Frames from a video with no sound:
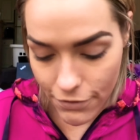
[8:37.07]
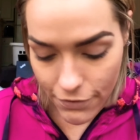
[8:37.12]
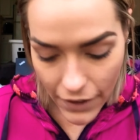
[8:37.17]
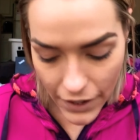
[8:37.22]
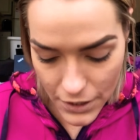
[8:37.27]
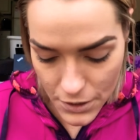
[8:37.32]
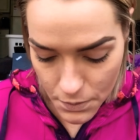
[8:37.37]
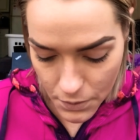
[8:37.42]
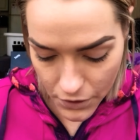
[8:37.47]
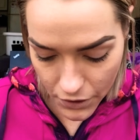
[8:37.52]

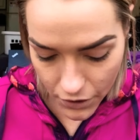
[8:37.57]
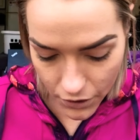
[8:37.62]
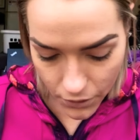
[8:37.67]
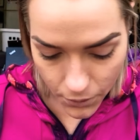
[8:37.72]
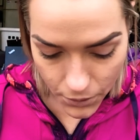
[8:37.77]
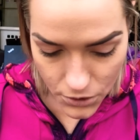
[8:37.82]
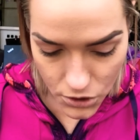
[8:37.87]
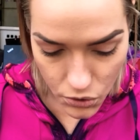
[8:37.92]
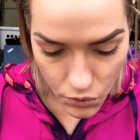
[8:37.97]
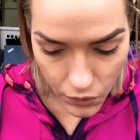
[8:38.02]
Facebook
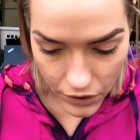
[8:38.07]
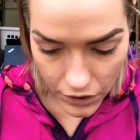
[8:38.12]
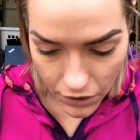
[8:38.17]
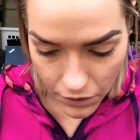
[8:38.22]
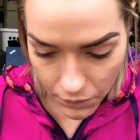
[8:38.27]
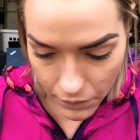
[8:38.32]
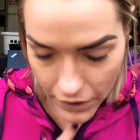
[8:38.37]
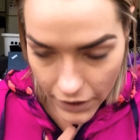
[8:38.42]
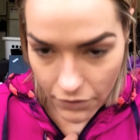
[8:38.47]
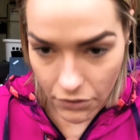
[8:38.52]
or Twitter
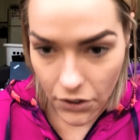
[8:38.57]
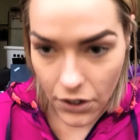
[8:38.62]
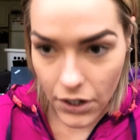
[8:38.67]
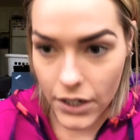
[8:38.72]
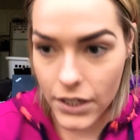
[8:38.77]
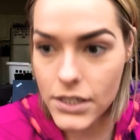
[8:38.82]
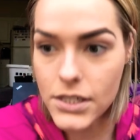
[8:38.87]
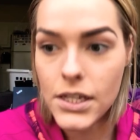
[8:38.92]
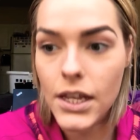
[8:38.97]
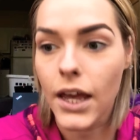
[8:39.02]
or whatever,
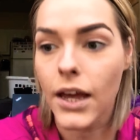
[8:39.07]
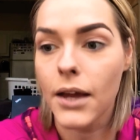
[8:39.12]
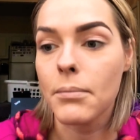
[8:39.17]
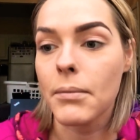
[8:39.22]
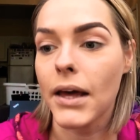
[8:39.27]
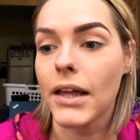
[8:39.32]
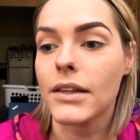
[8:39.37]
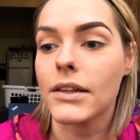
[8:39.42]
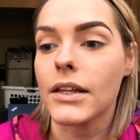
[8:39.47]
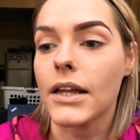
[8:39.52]
and it's like
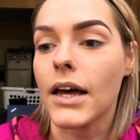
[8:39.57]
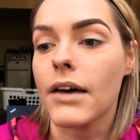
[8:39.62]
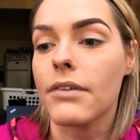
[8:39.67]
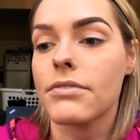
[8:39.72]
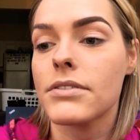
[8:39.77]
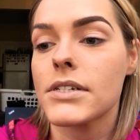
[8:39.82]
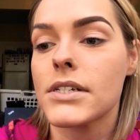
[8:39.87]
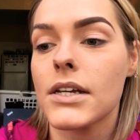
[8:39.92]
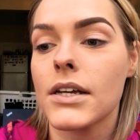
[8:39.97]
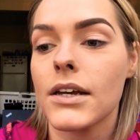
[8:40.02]
my
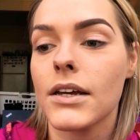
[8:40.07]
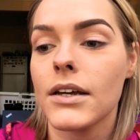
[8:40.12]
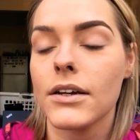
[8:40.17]
left,